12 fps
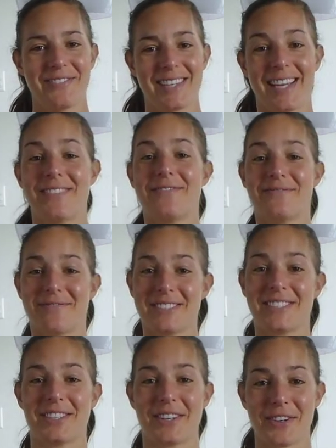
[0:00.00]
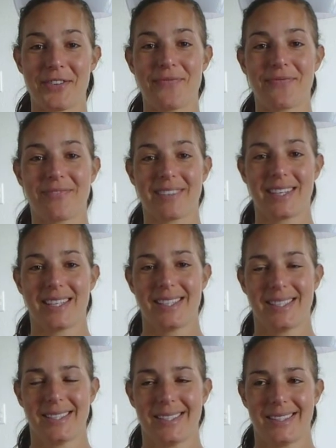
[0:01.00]
Yeah, so
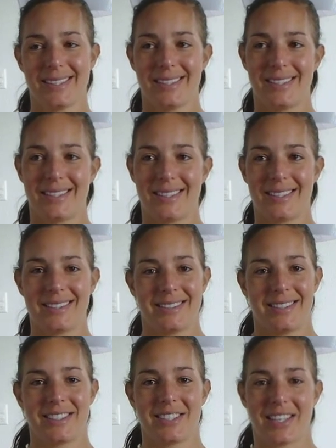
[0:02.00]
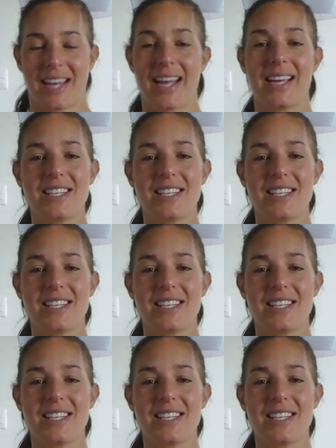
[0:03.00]
that's okay.